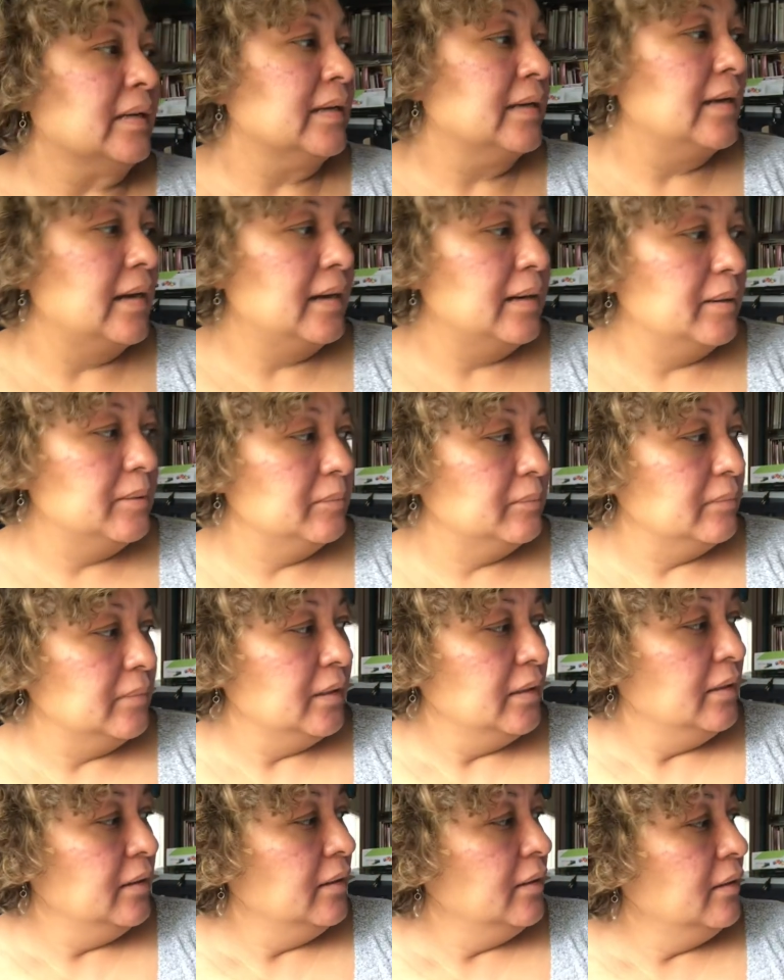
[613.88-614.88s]

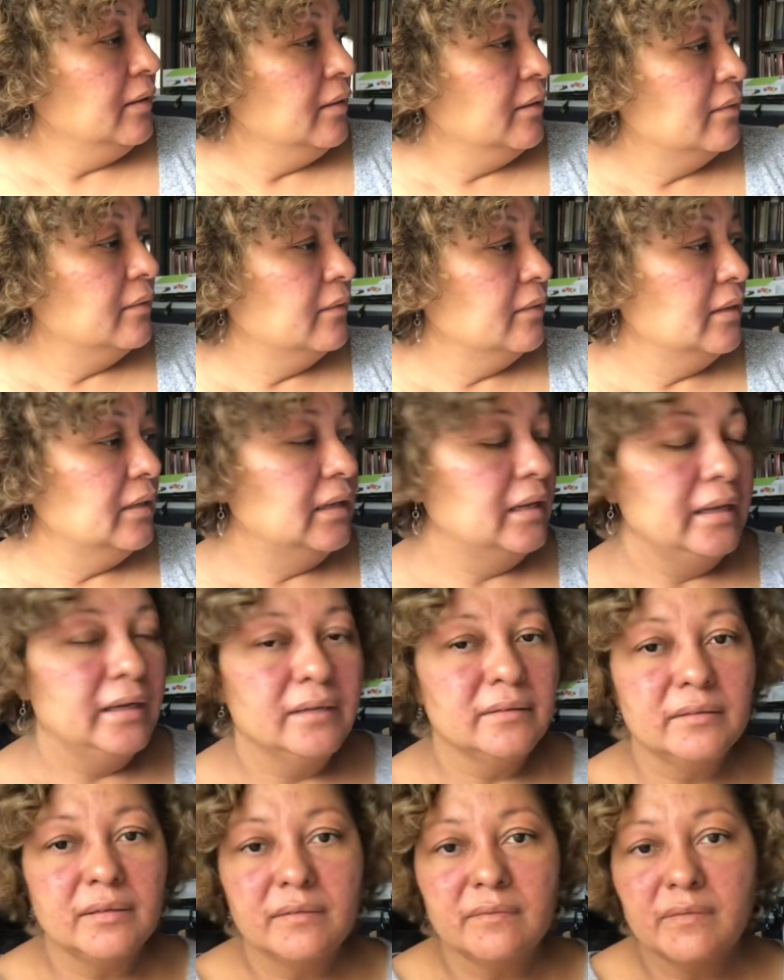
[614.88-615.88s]
The
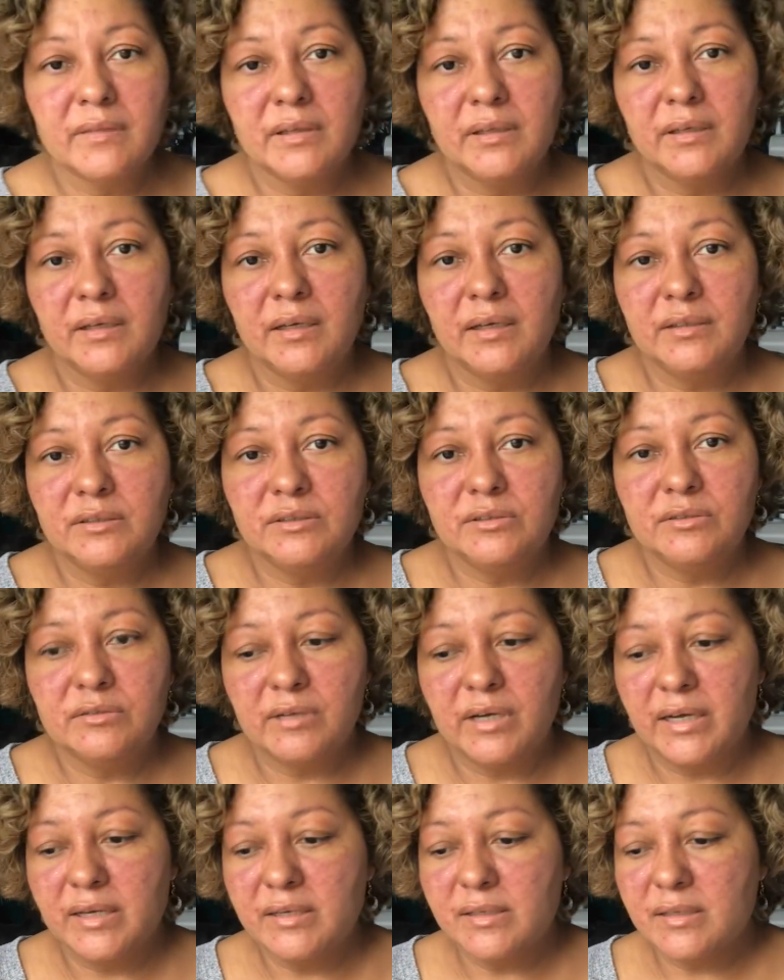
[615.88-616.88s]
length of the
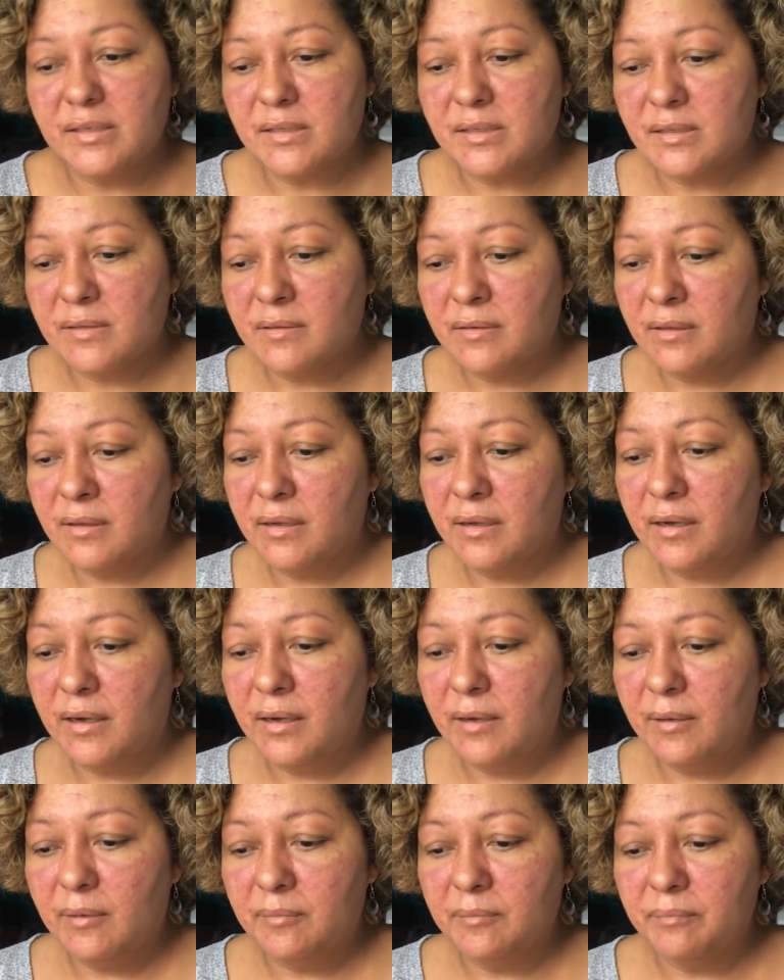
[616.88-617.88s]
dress,
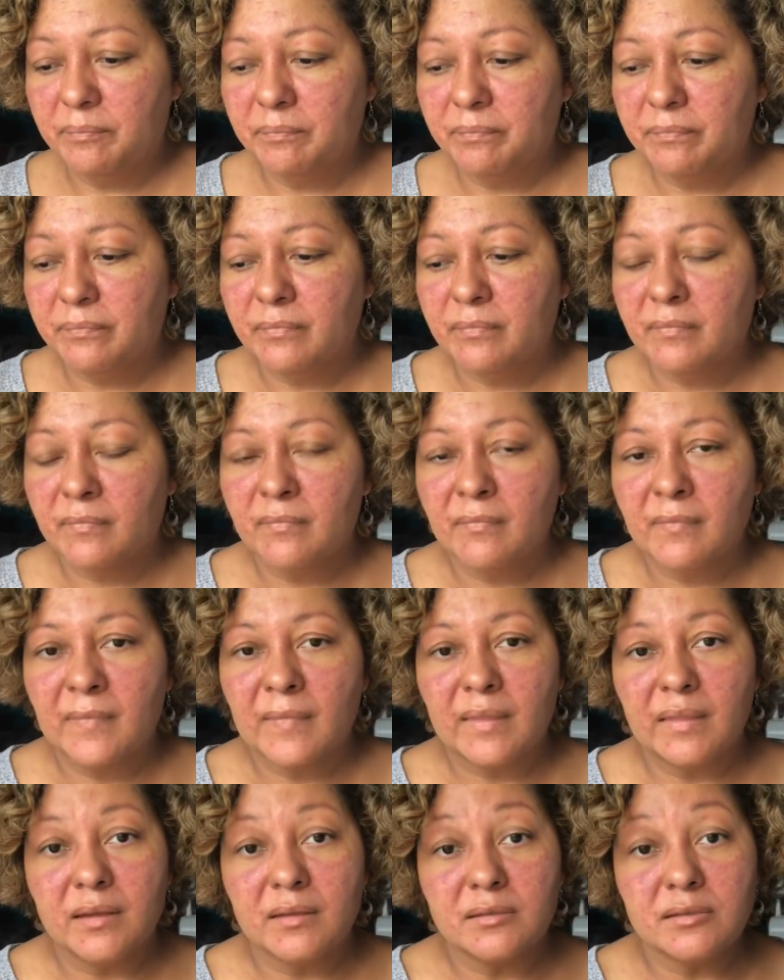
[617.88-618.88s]

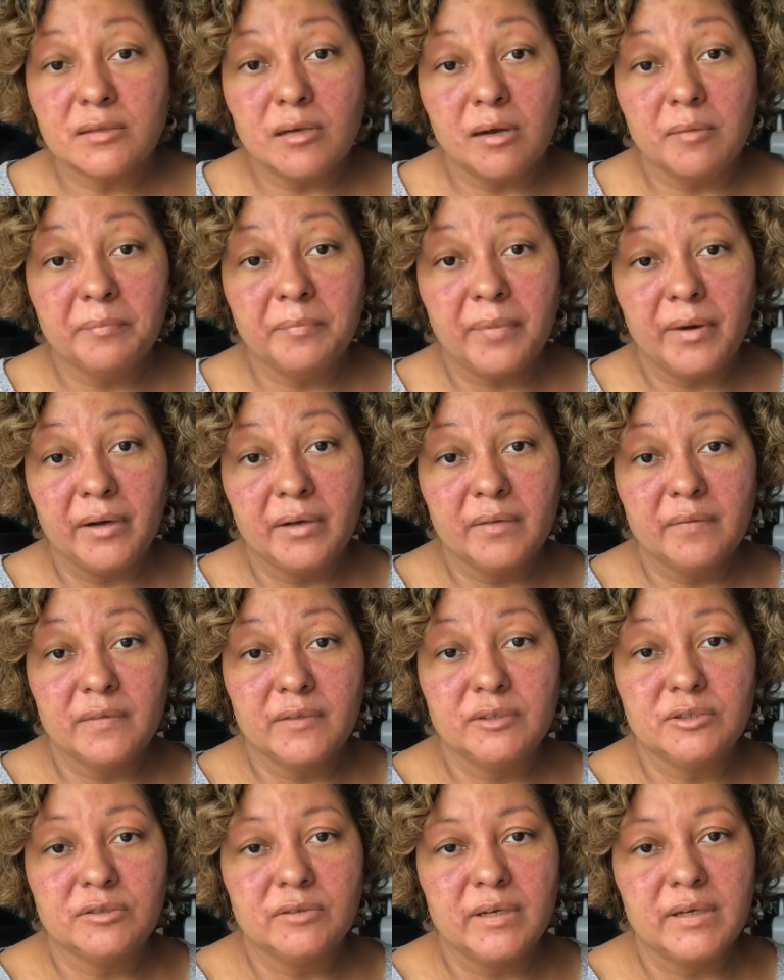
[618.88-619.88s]
the top part of the
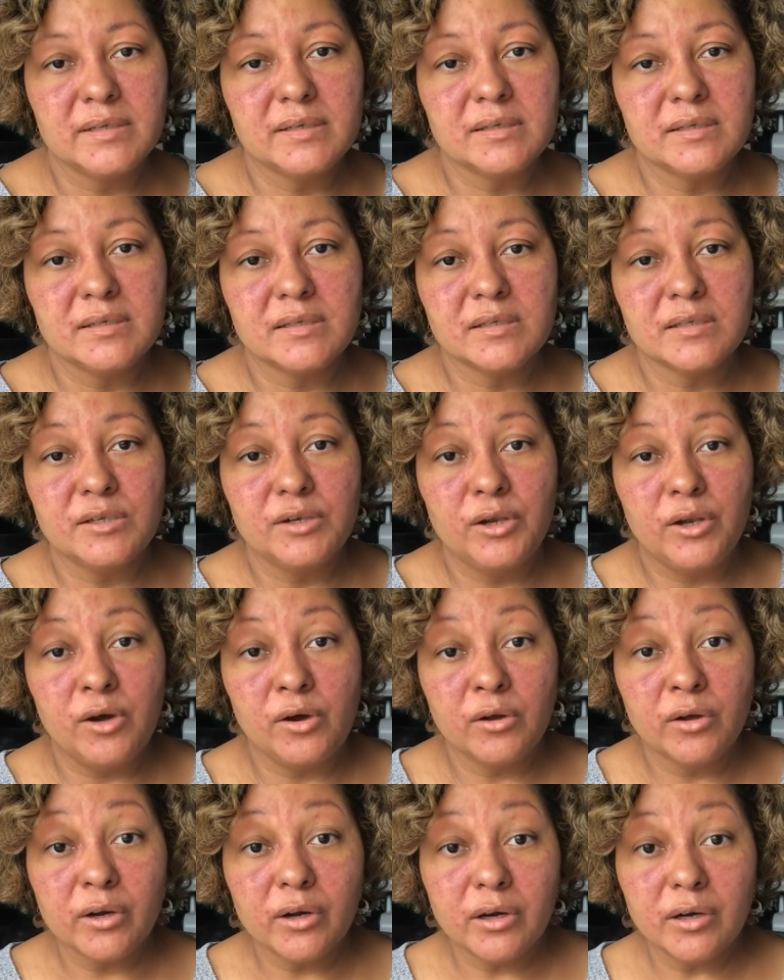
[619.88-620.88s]
dress is
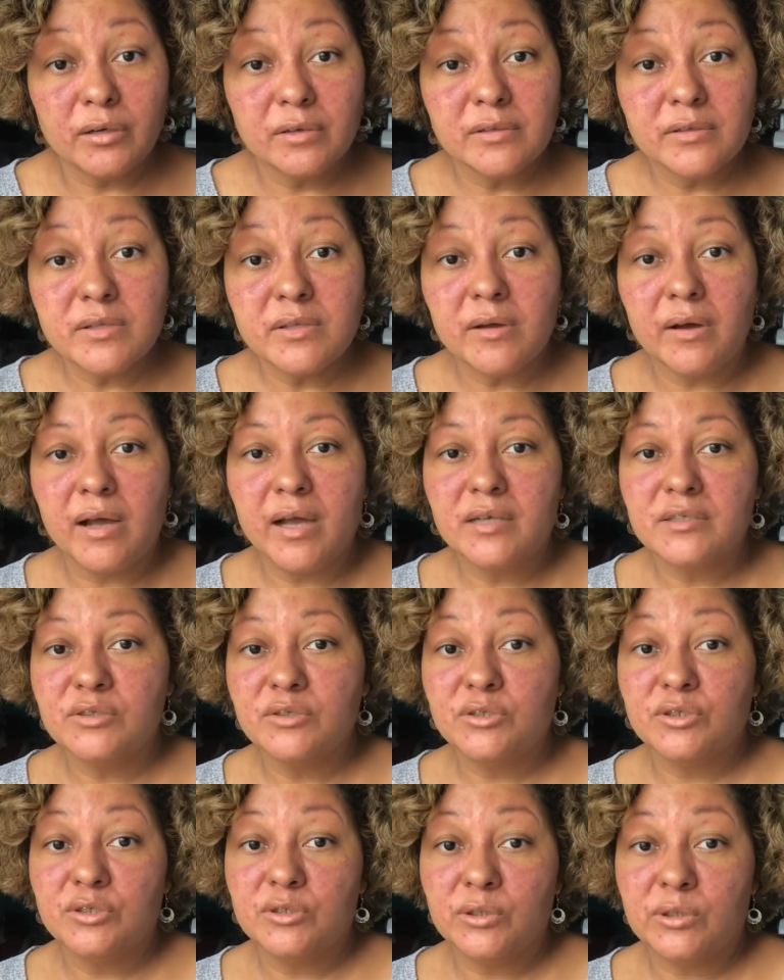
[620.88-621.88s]
longer, so I had to
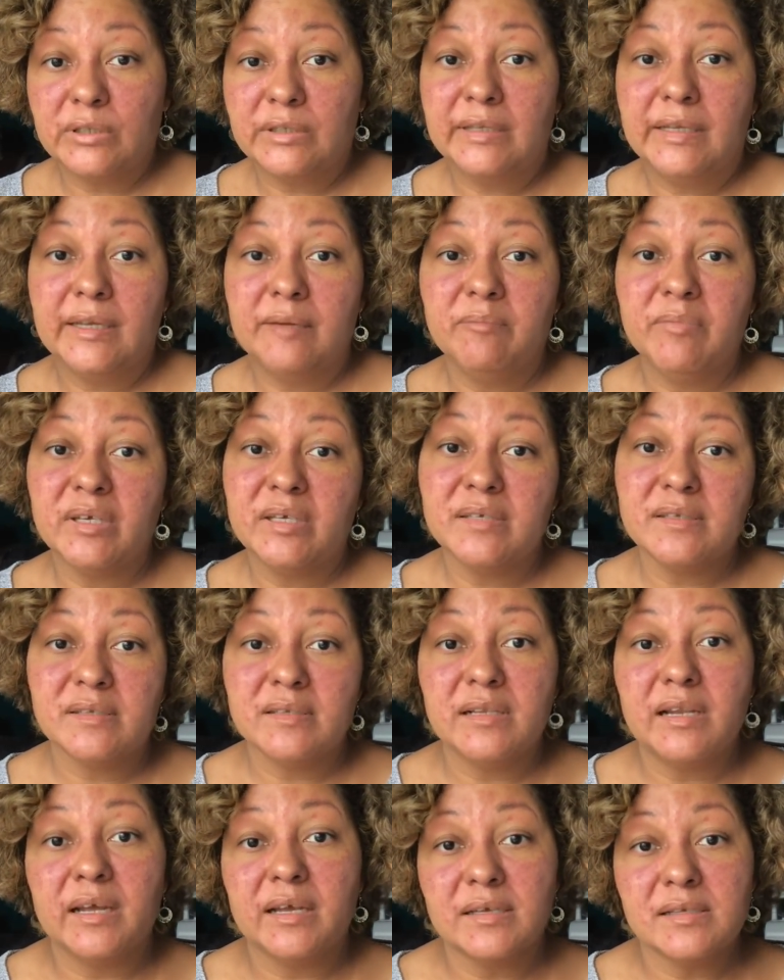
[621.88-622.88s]
shorten that because,
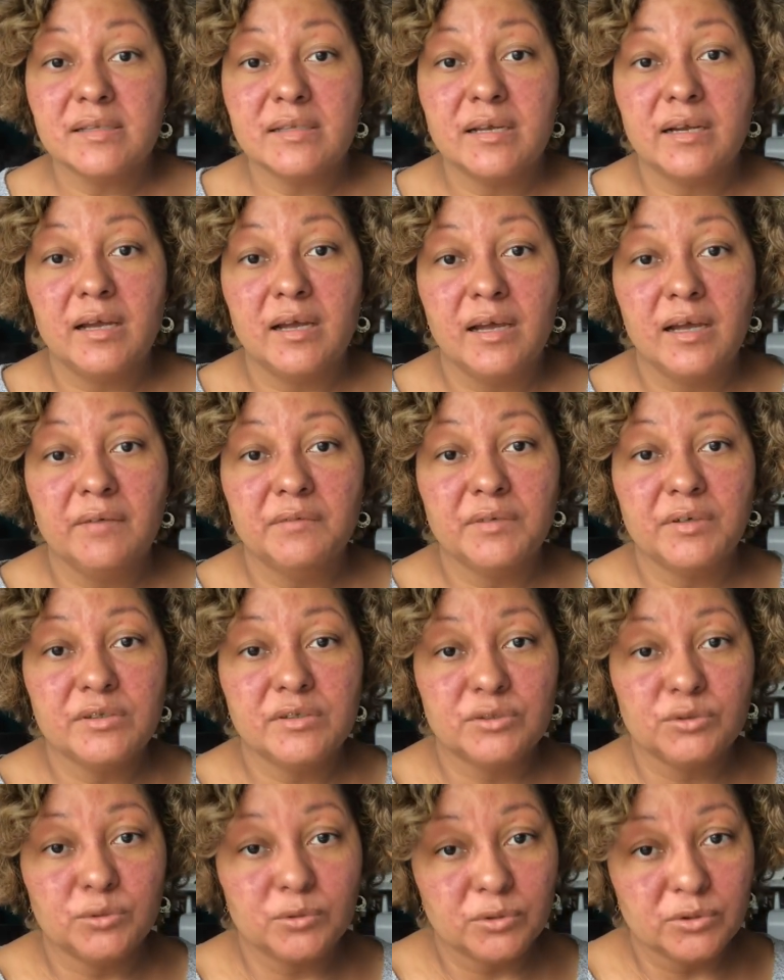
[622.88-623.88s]
like I said, I have a
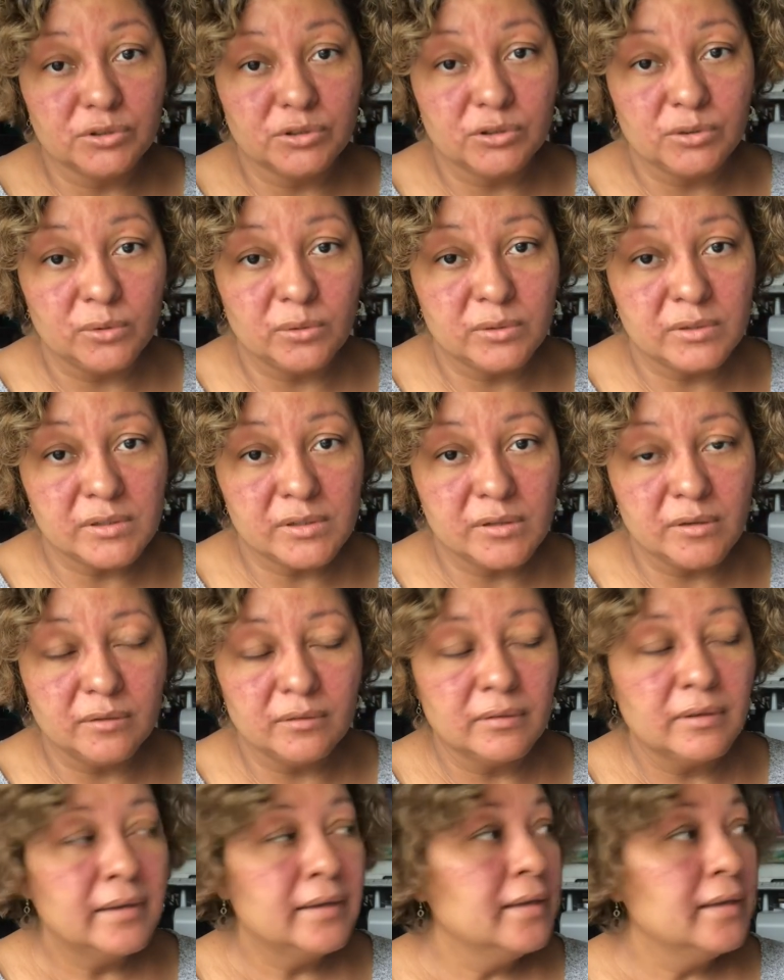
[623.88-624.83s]
shorter torso.